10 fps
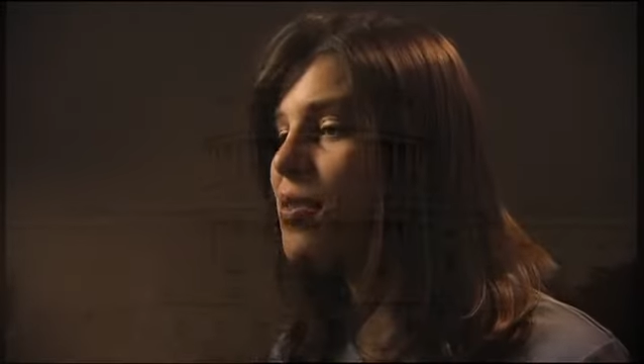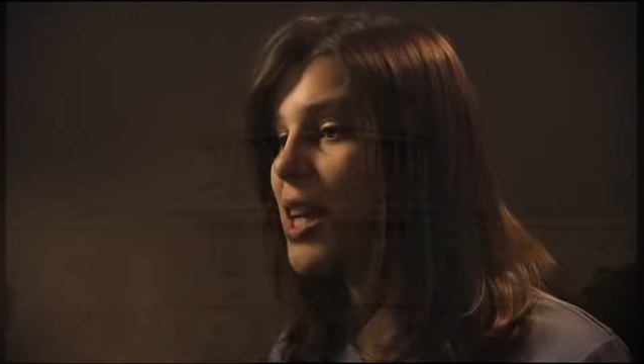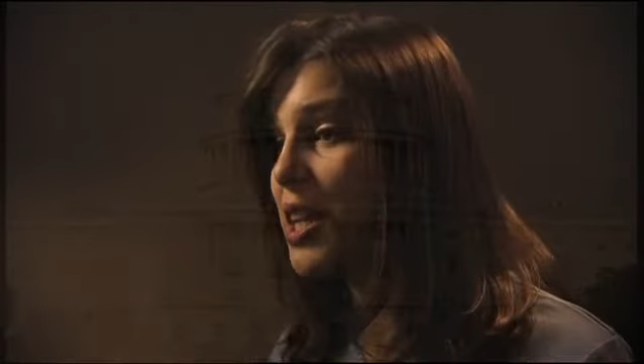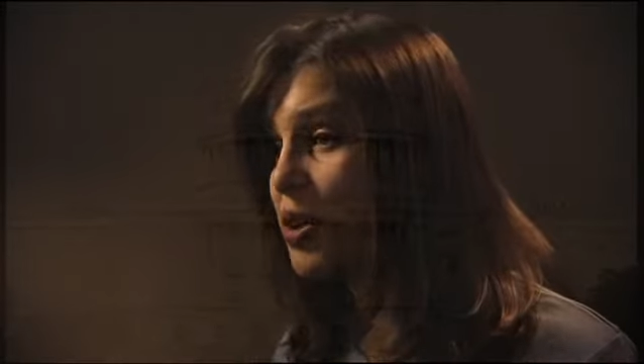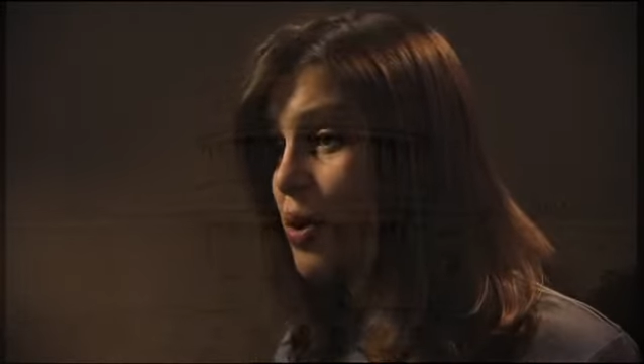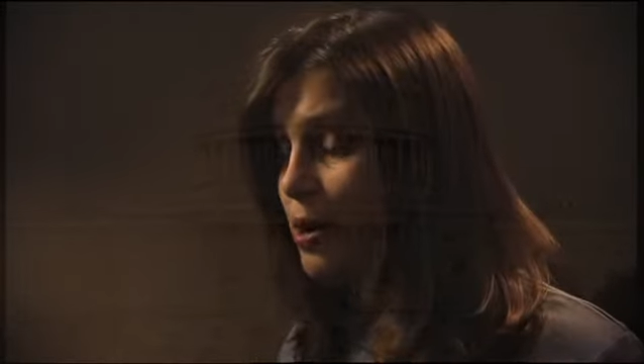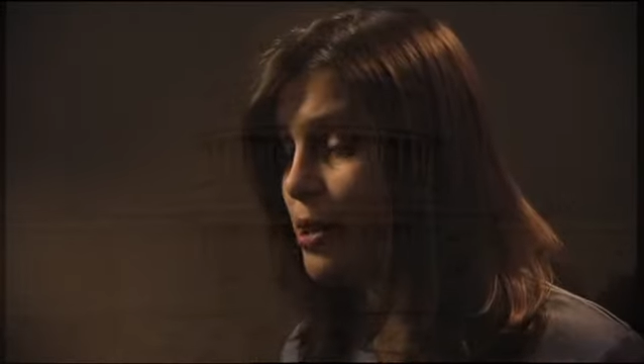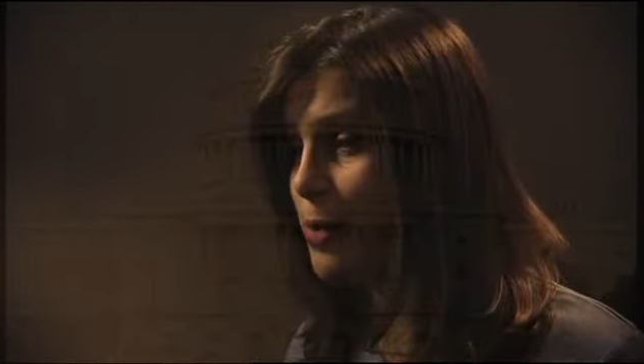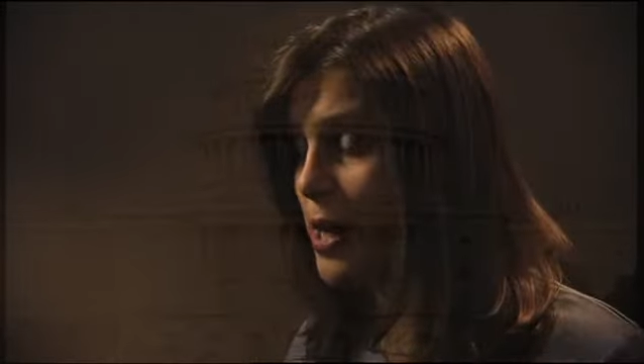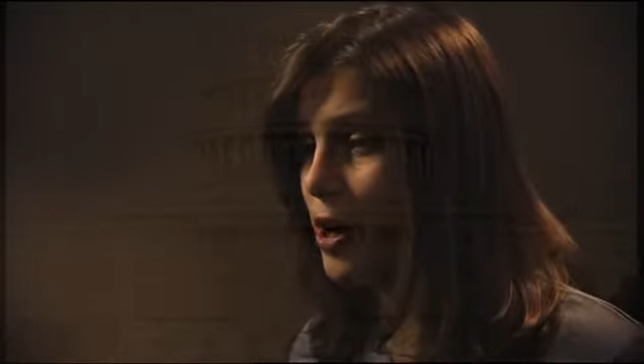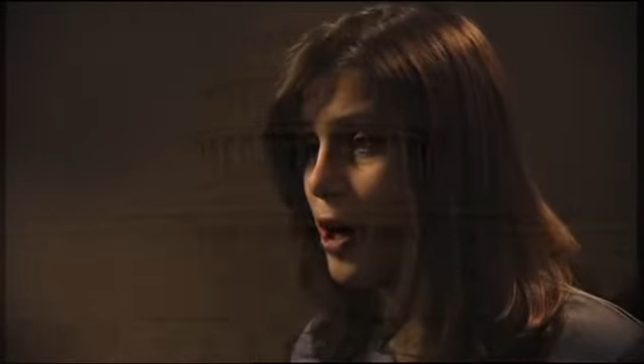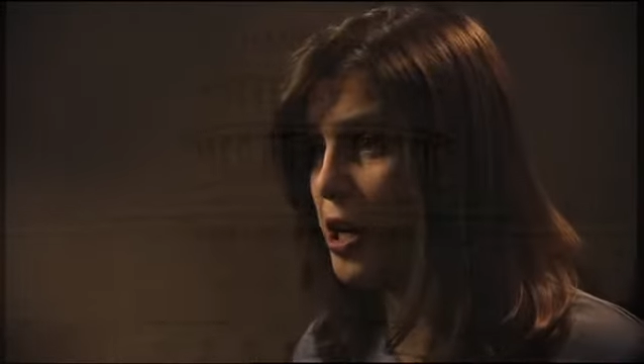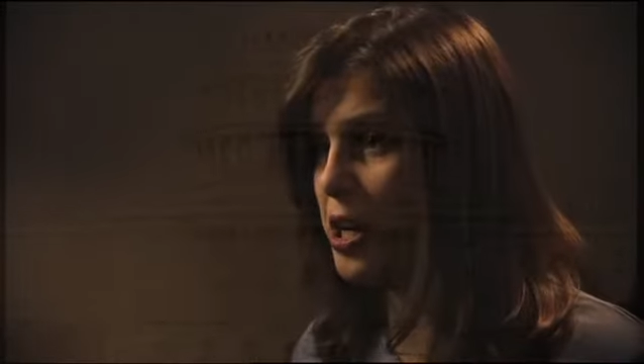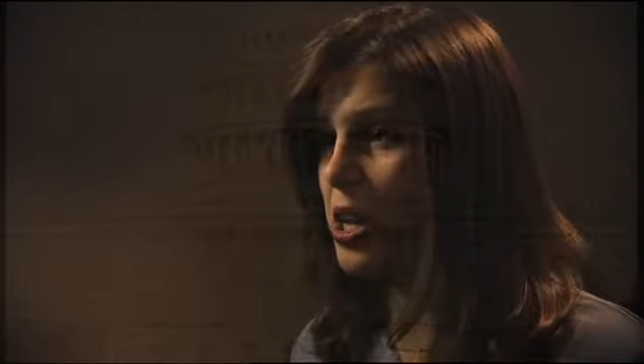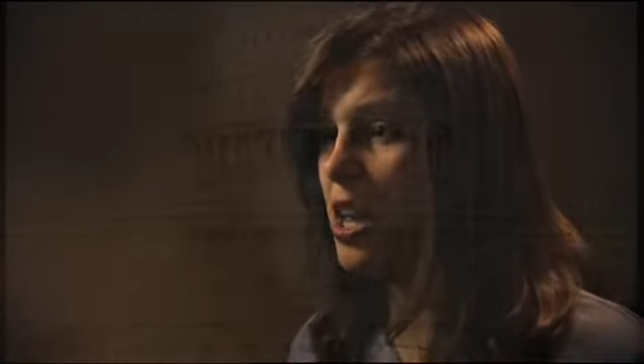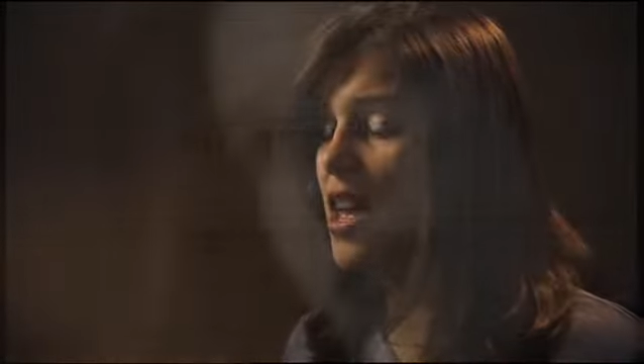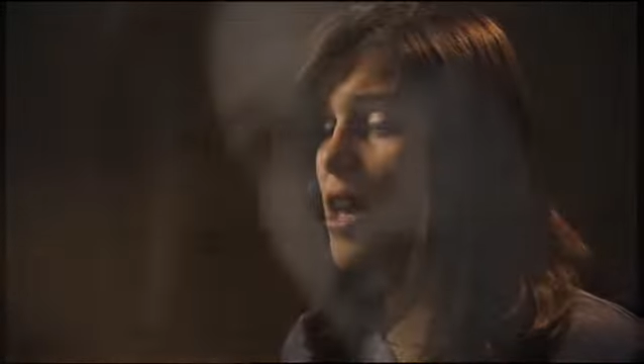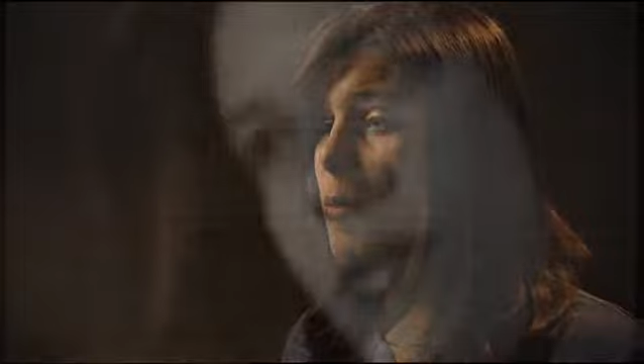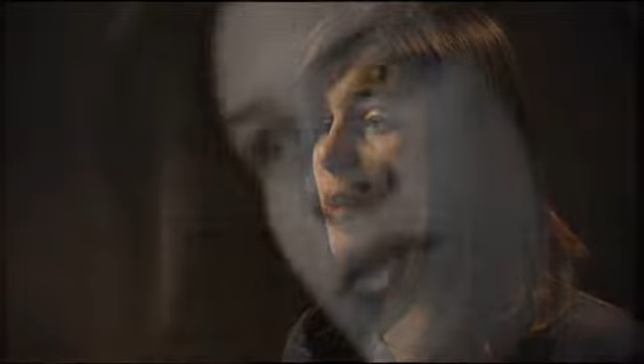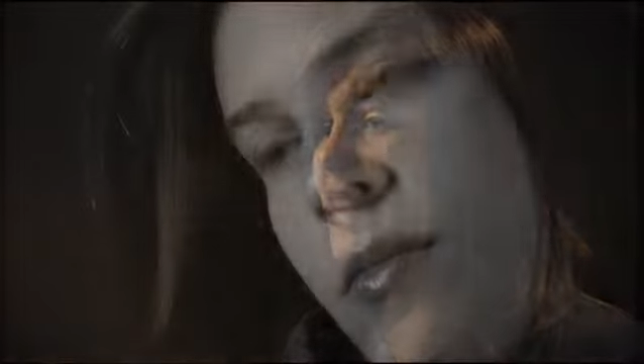they knew I was being hurt,
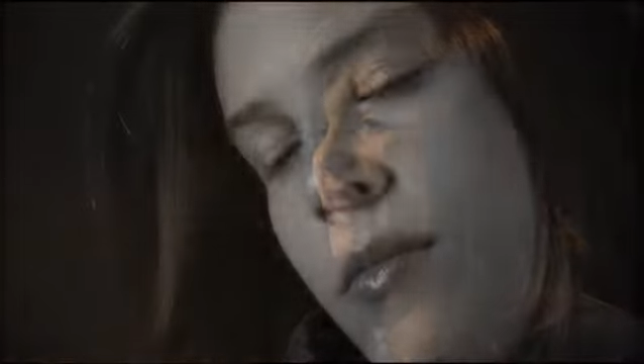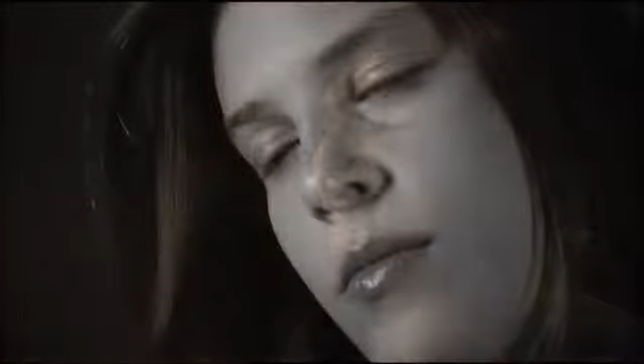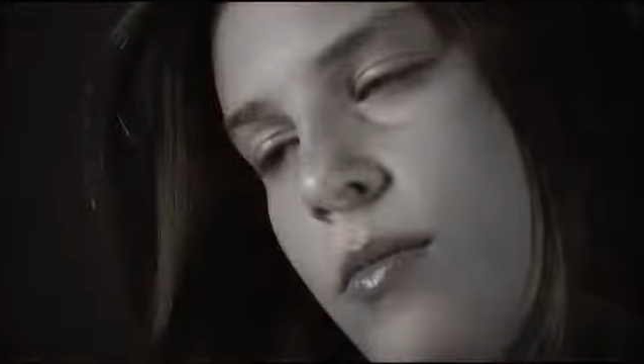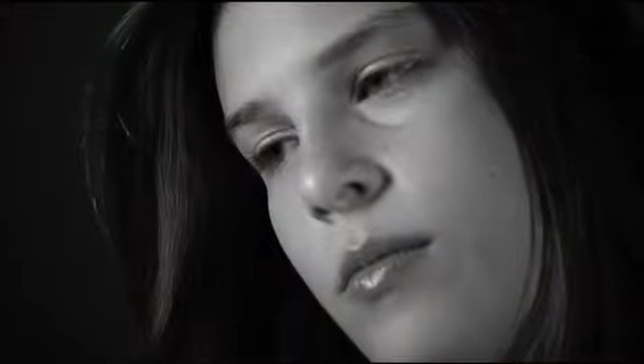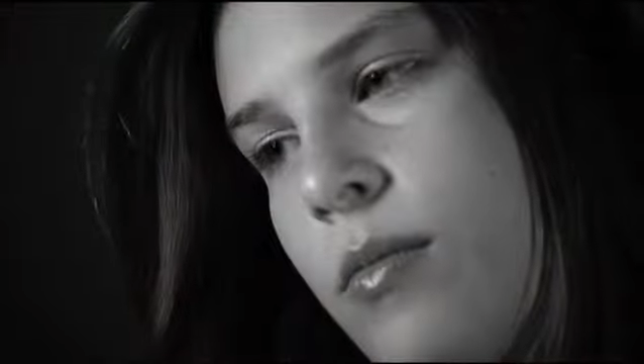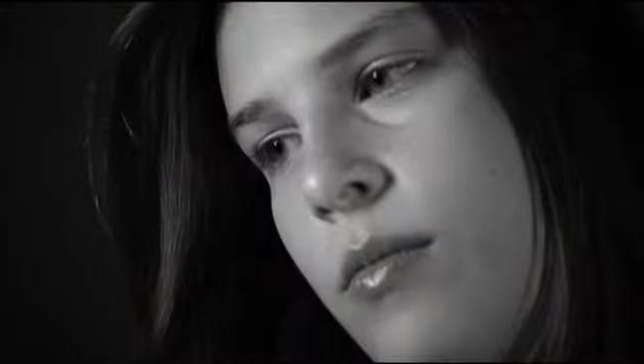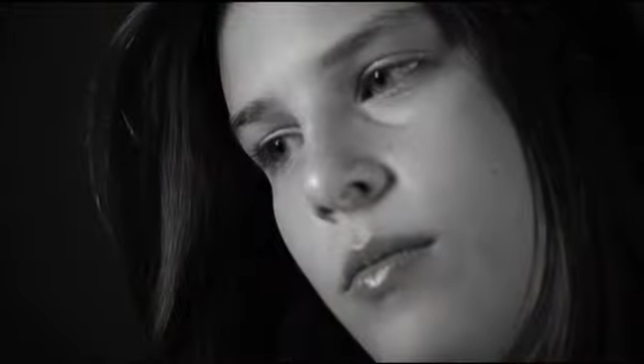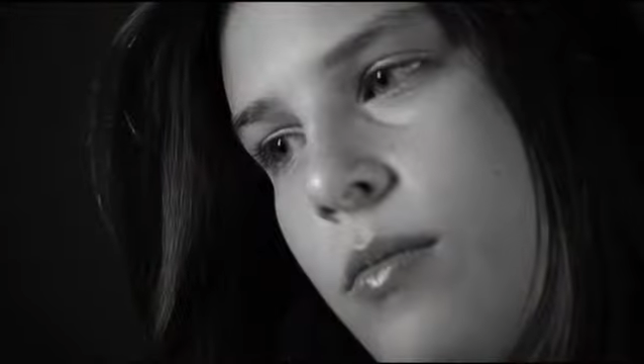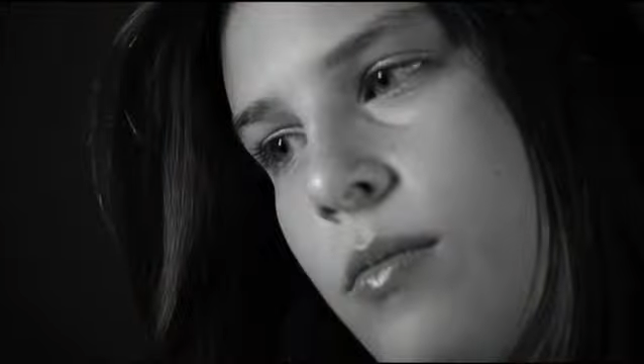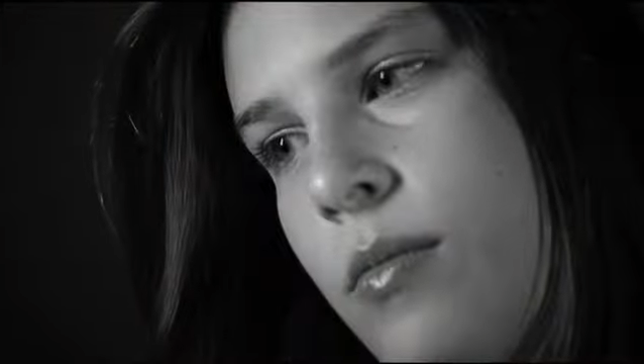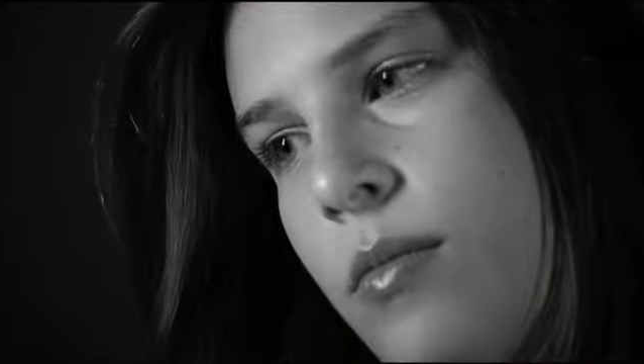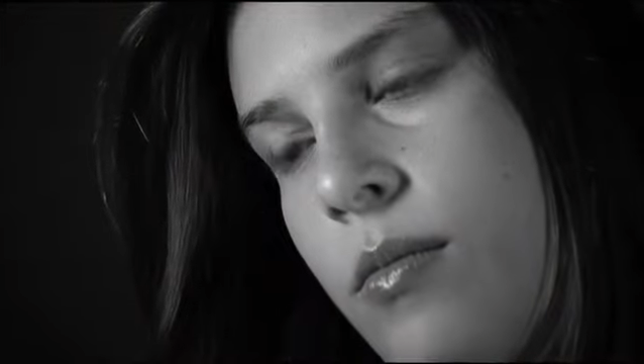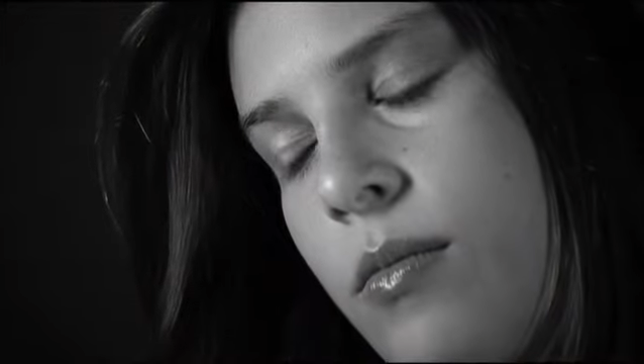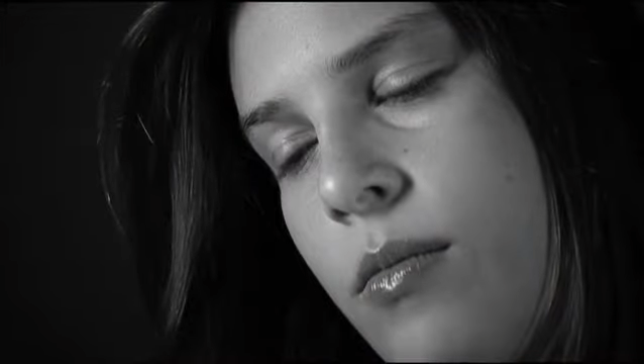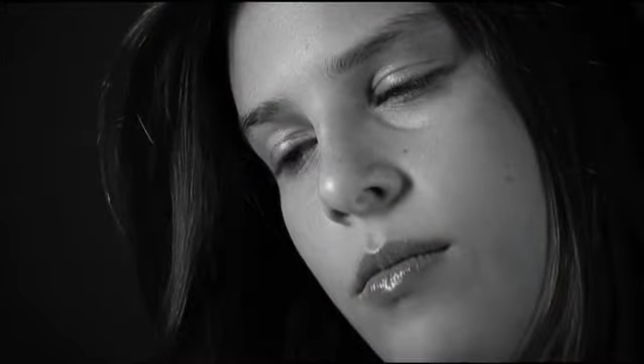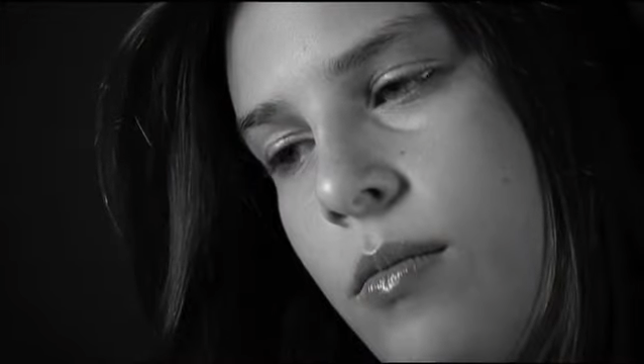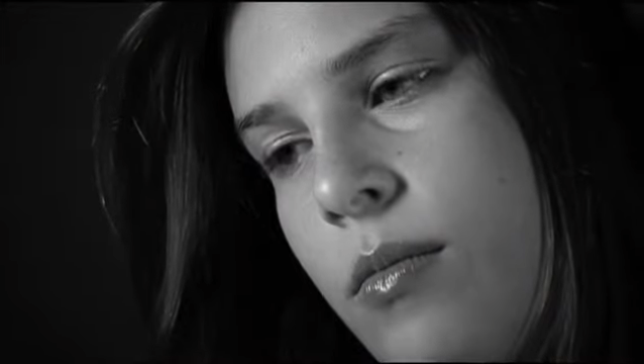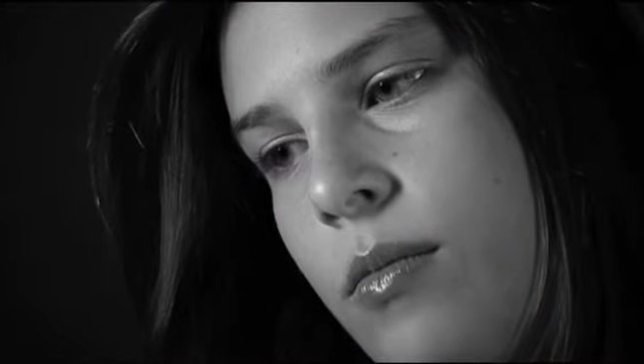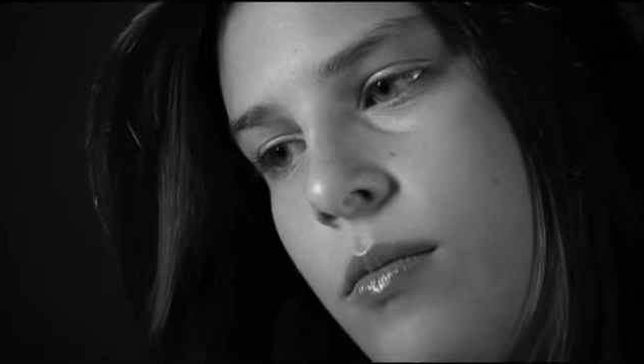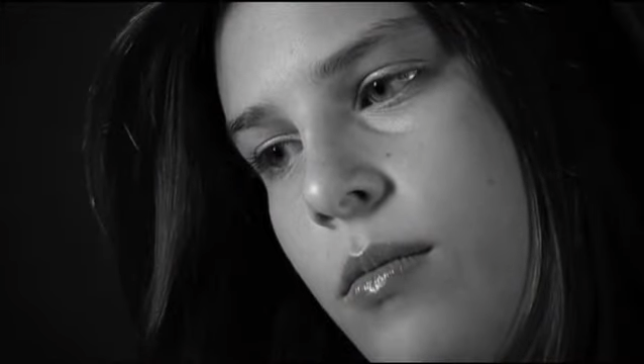but they still did nothing to help me.